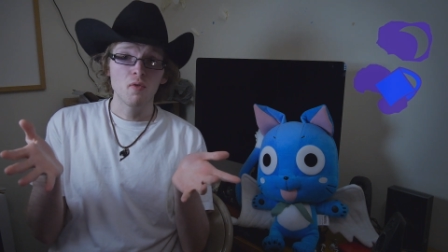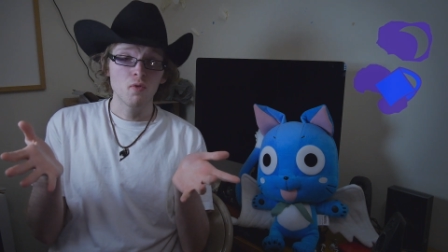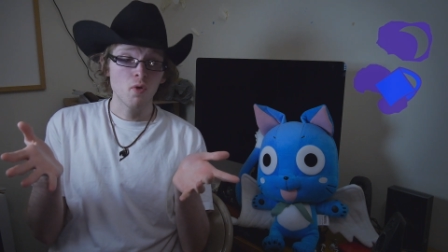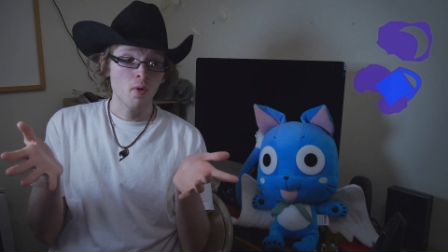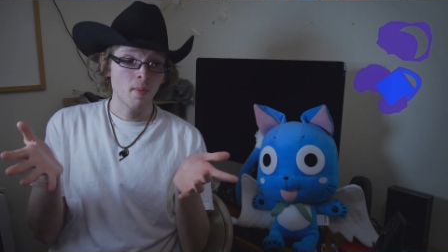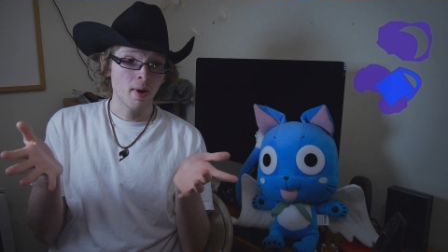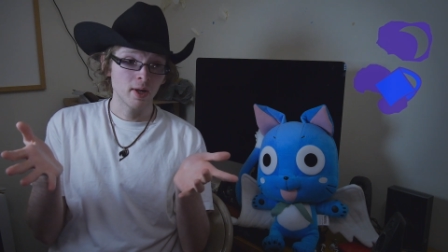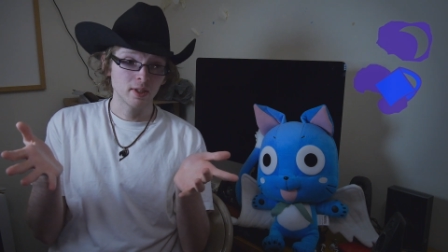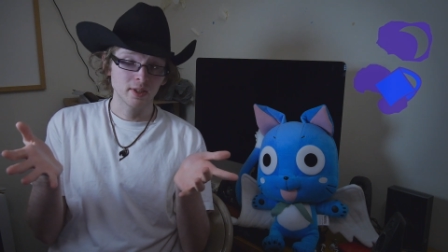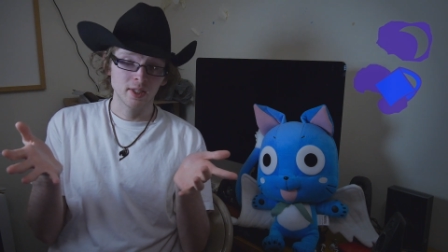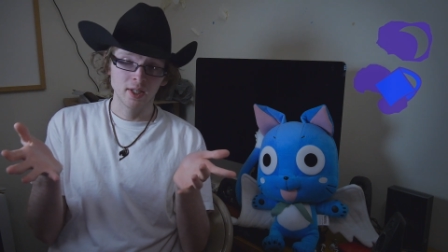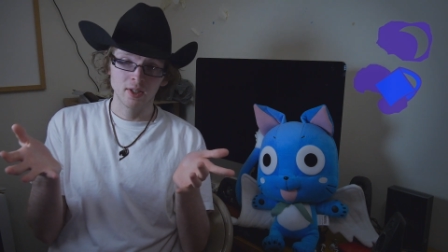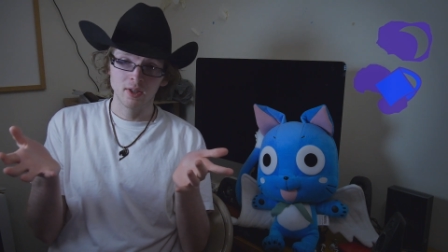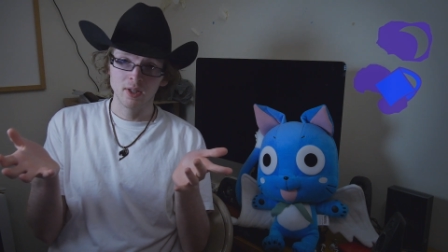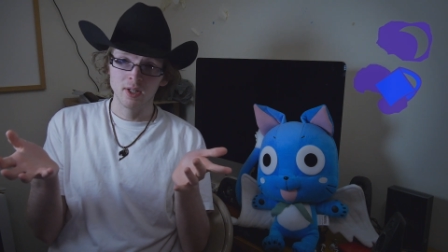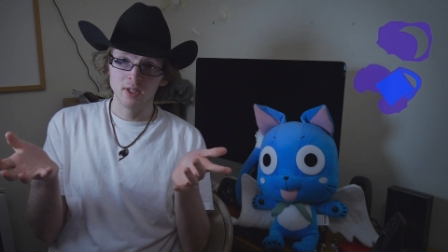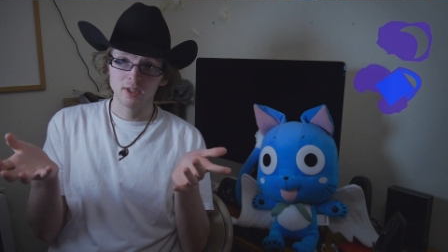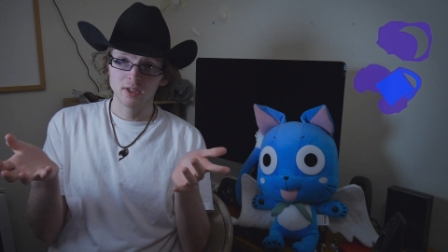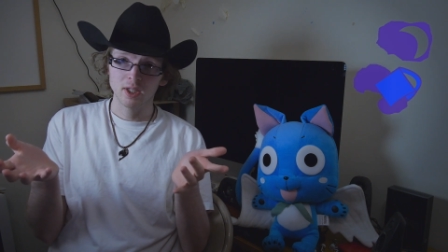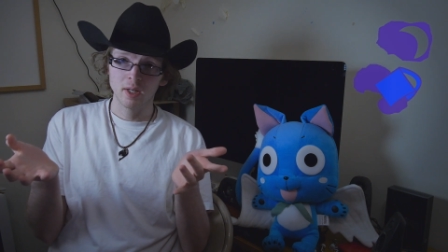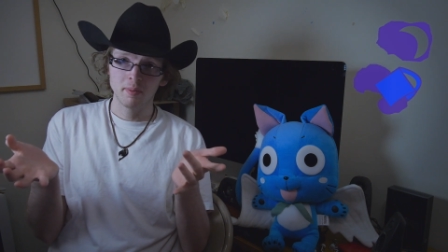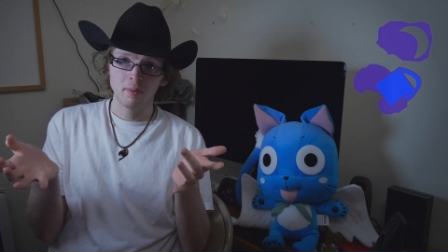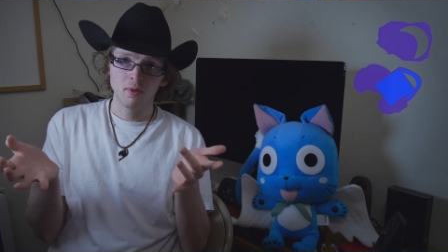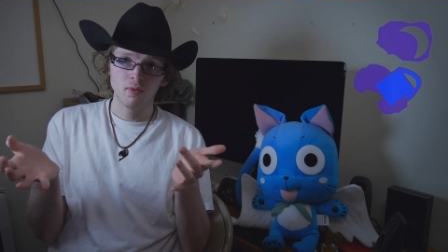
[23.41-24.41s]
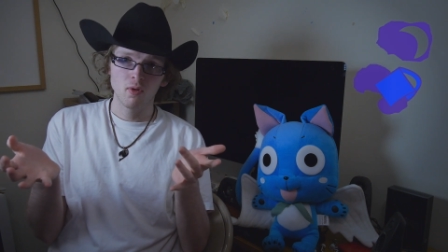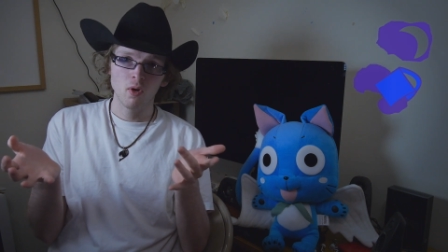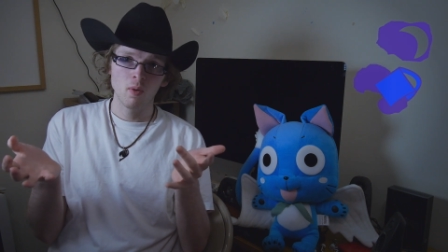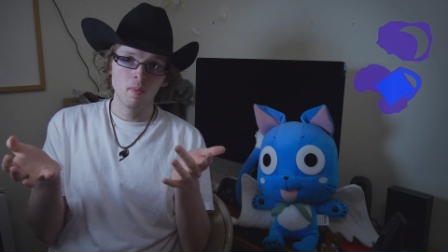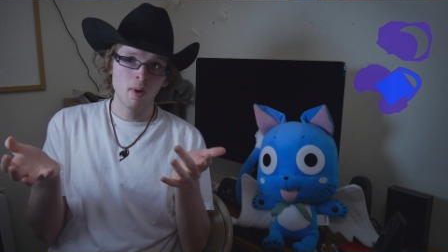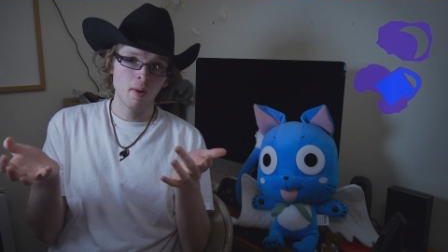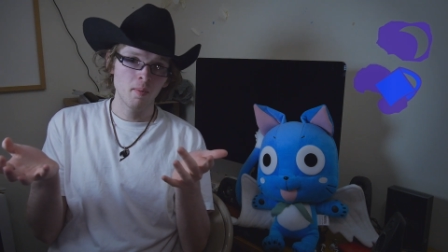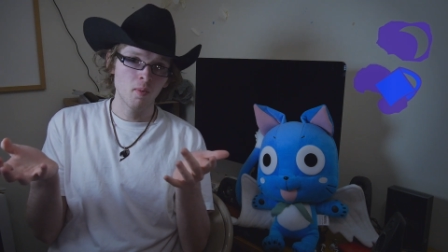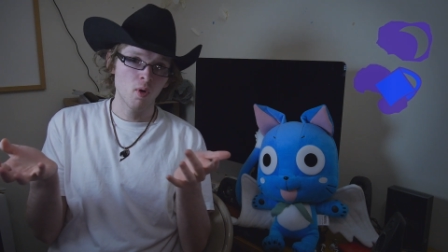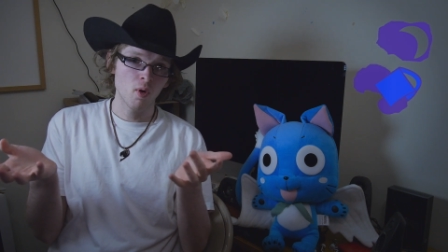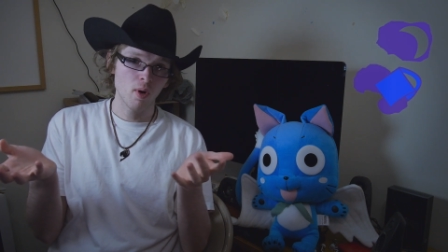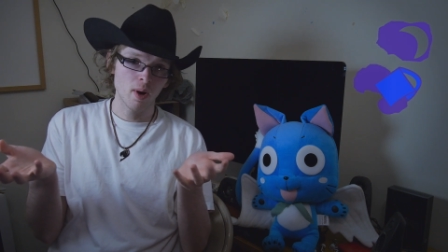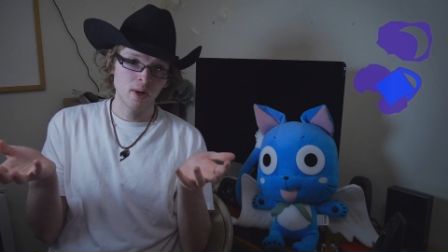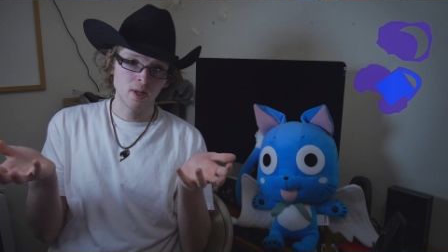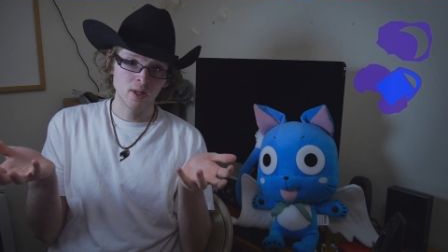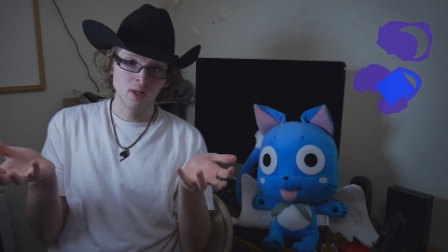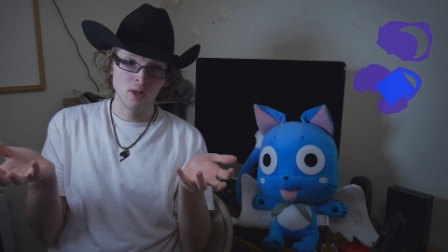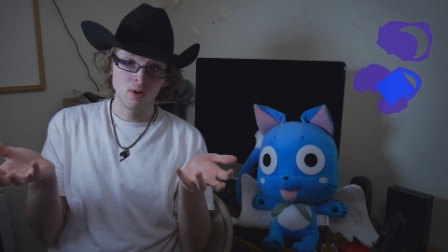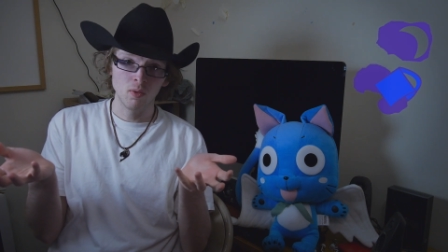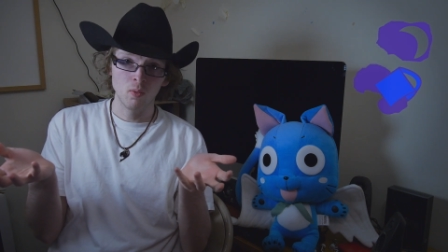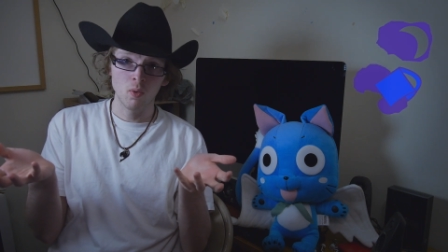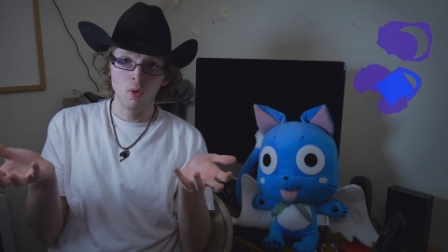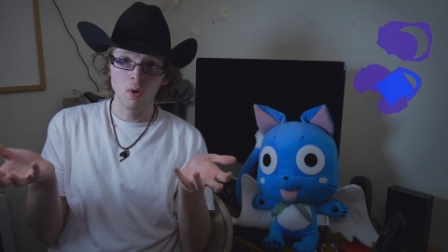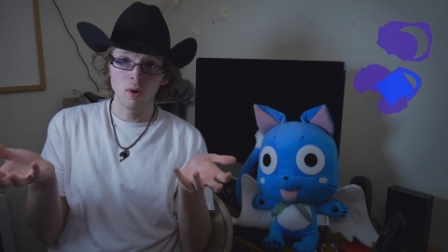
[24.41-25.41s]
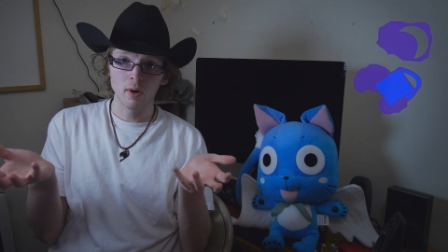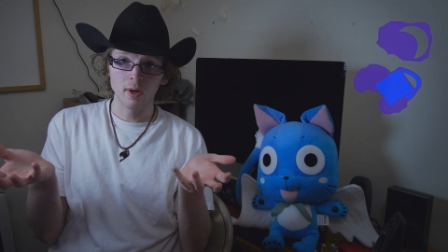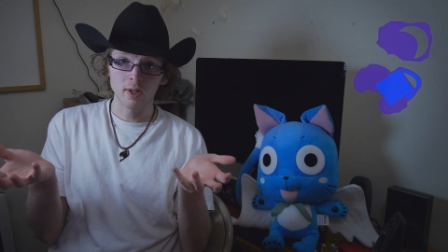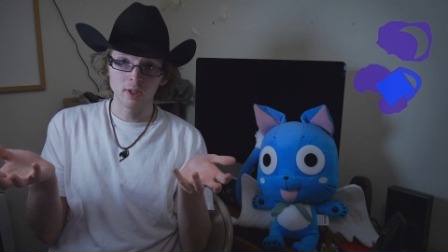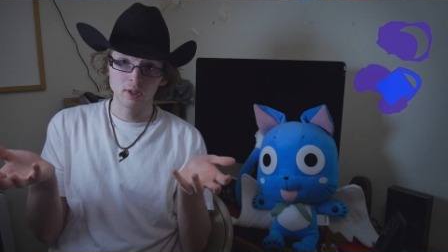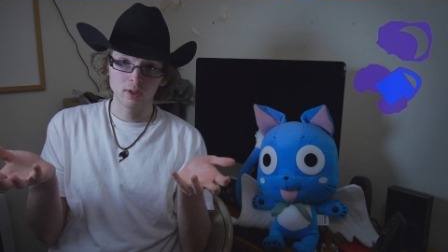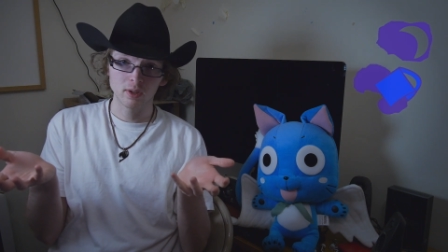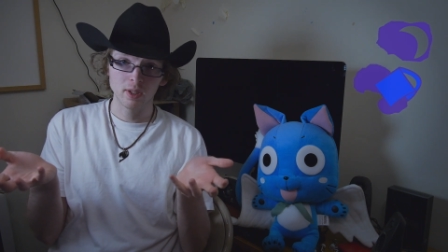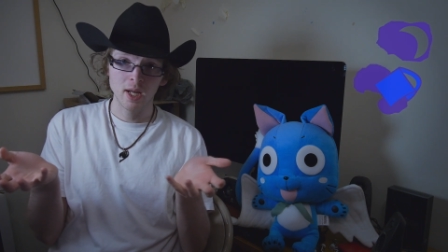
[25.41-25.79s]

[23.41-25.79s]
formats like this. I prefer my more edited work.